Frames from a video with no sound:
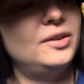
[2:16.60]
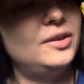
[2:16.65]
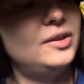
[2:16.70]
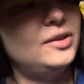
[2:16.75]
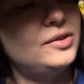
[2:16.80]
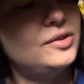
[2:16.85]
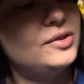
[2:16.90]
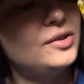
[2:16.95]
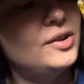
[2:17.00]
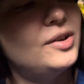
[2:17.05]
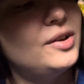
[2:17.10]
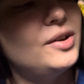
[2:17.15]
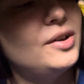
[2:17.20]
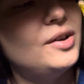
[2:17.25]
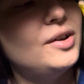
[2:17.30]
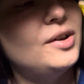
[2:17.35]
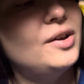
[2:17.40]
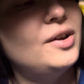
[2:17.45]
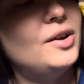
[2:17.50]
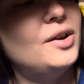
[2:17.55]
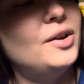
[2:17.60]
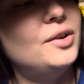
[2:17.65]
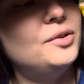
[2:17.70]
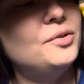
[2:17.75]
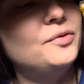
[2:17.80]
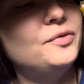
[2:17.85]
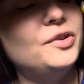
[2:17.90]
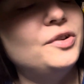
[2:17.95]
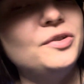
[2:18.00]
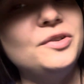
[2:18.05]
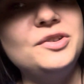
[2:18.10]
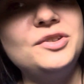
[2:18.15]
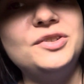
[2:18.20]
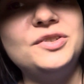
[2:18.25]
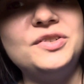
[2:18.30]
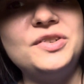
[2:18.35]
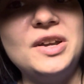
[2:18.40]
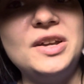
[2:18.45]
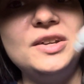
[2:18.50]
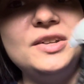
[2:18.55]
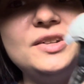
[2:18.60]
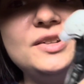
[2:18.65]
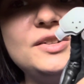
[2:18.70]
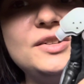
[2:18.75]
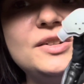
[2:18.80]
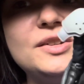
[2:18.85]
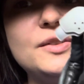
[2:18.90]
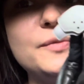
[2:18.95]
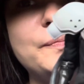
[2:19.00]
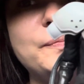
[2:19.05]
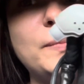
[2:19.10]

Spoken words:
that's, I know, very strange